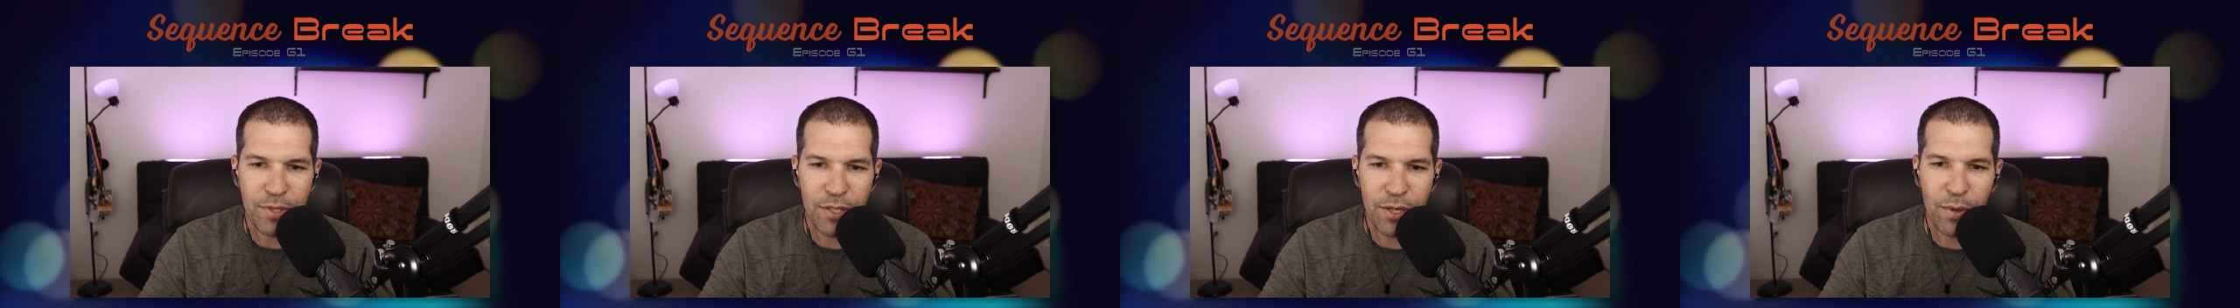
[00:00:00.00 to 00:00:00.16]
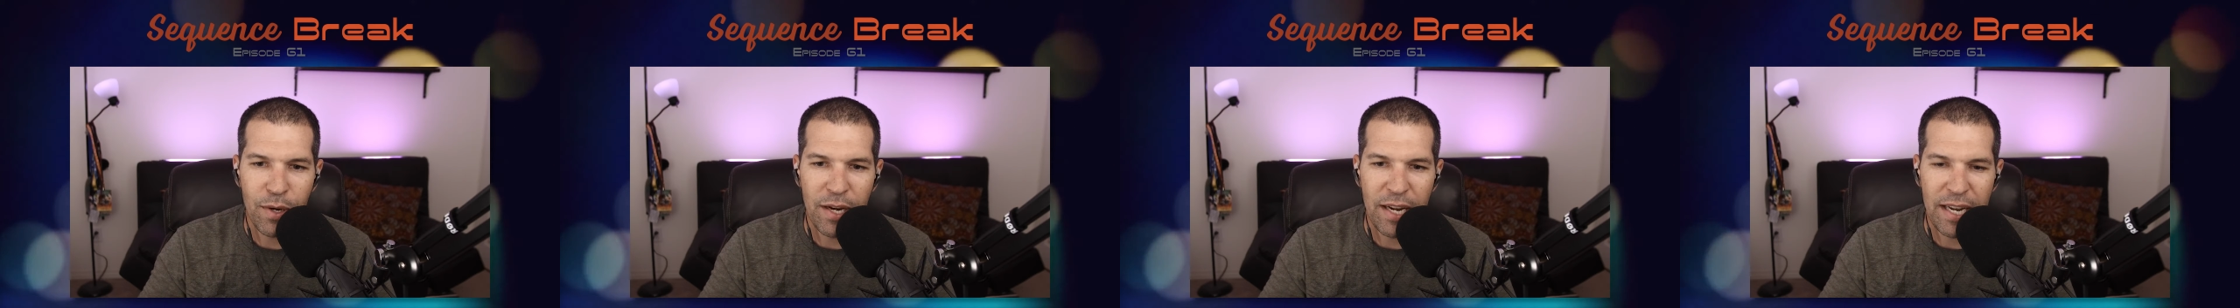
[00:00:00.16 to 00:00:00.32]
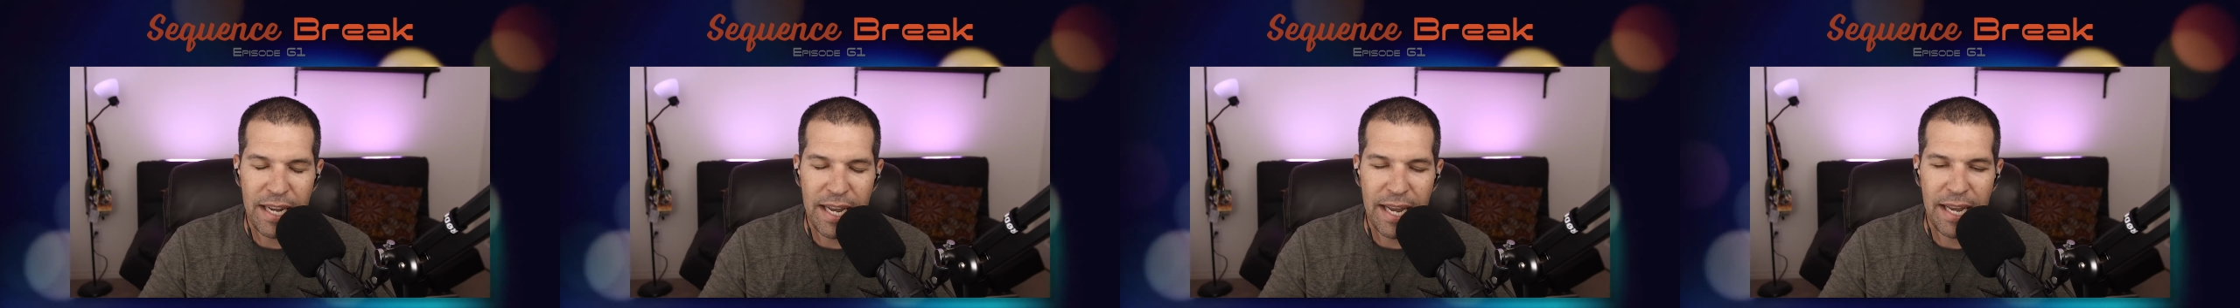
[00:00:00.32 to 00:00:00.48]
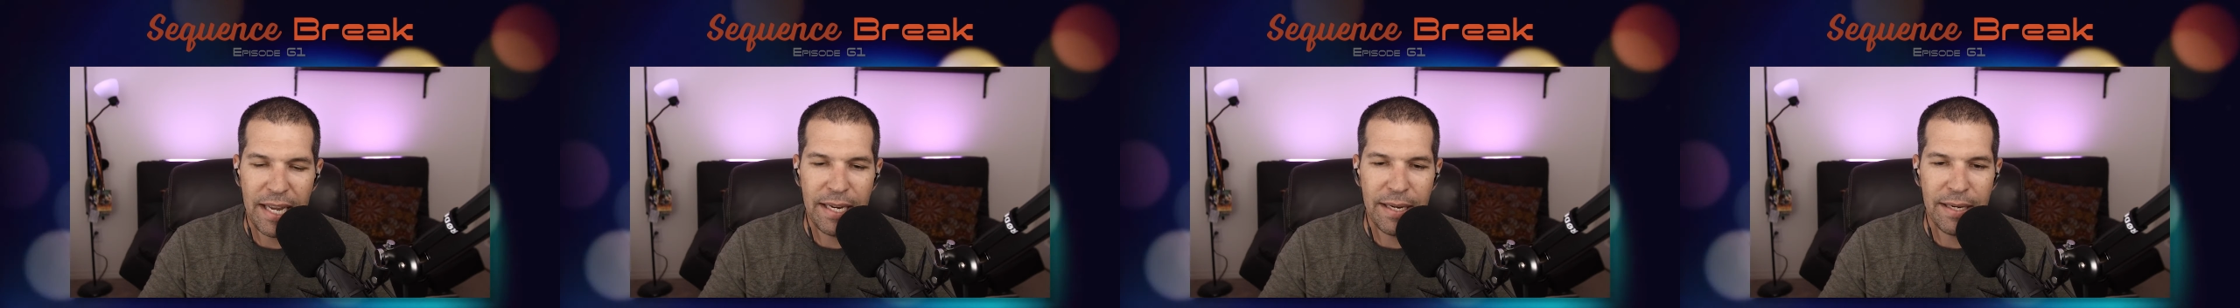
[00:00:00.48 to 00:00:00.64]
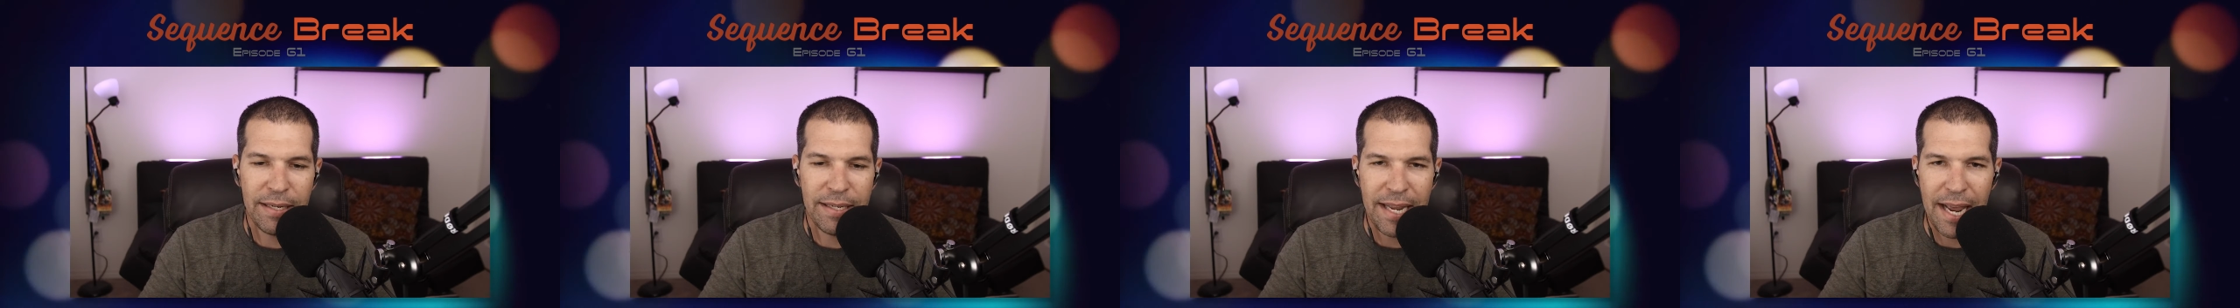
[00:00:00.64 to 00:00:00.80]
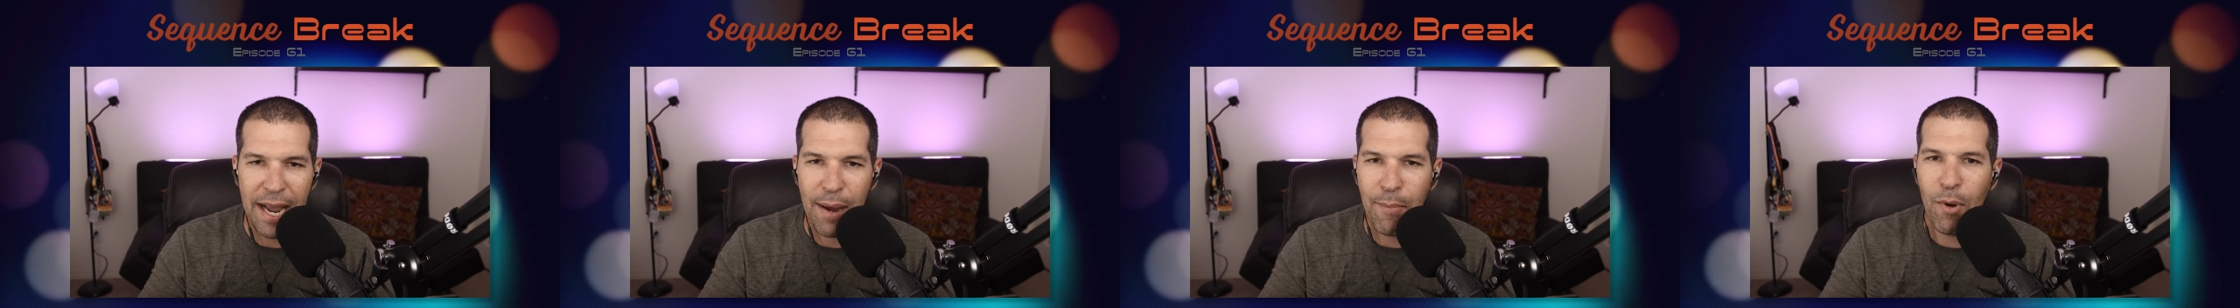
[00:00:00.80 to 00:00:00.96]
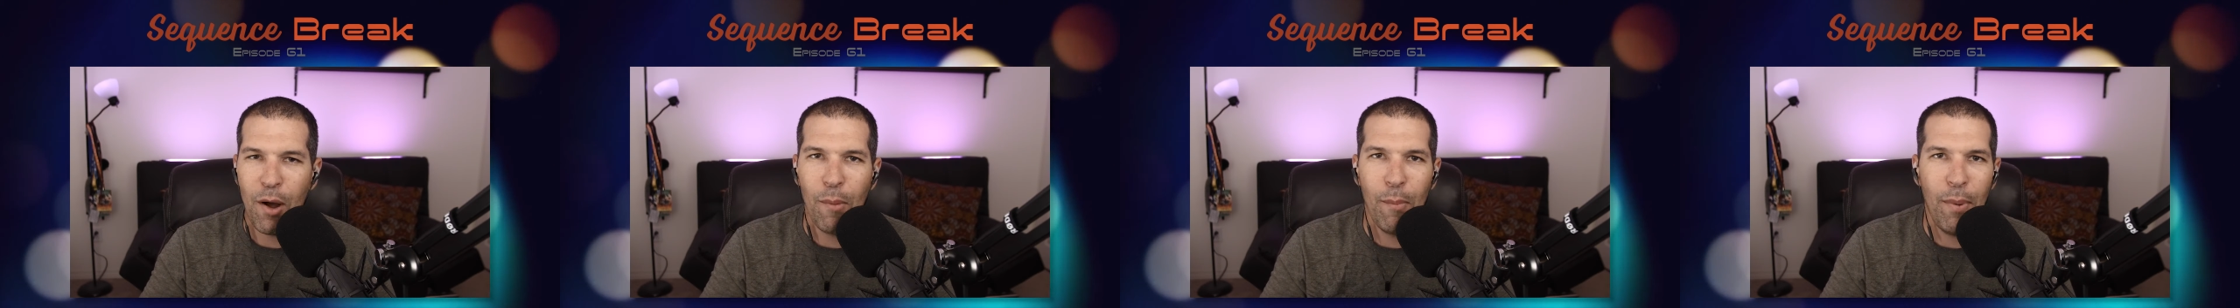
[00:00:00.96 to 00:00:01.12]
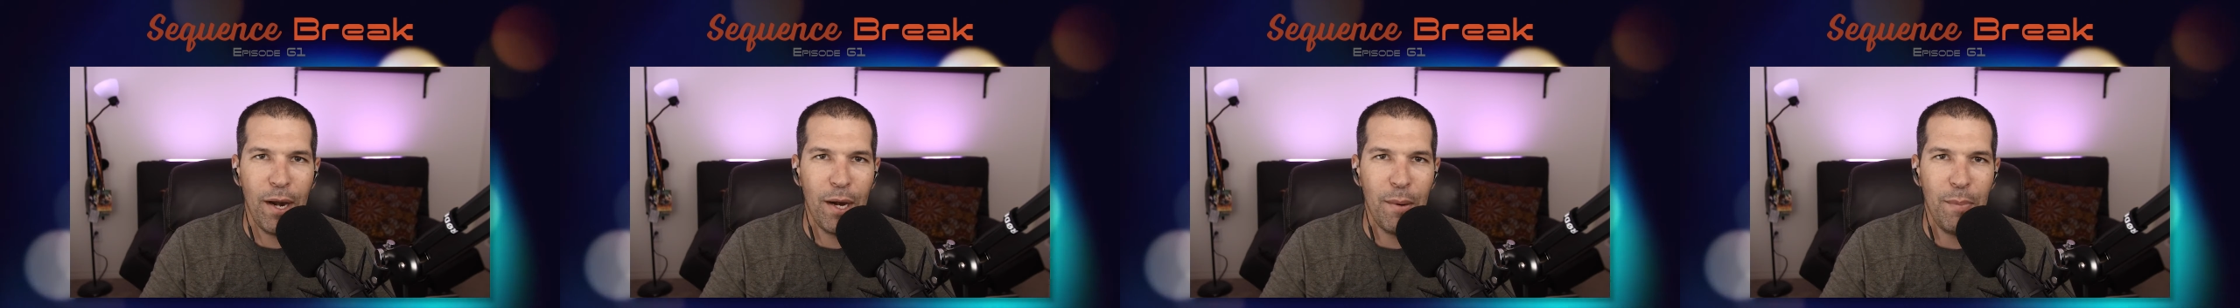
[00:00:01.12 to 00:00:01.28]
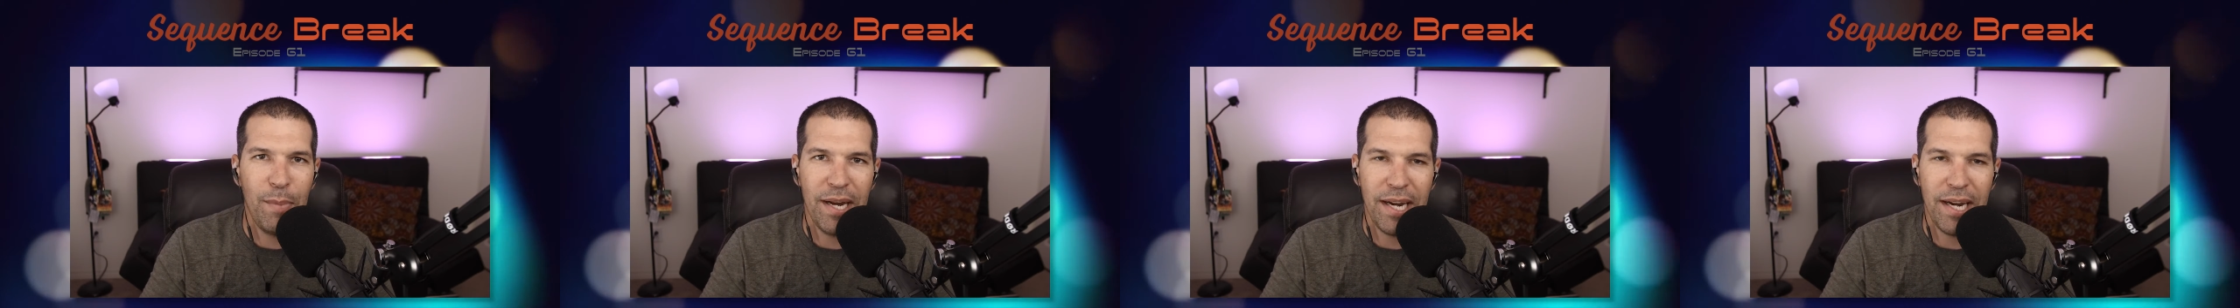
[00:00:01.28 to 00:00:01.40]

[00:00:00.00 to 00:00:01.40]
So it damn well better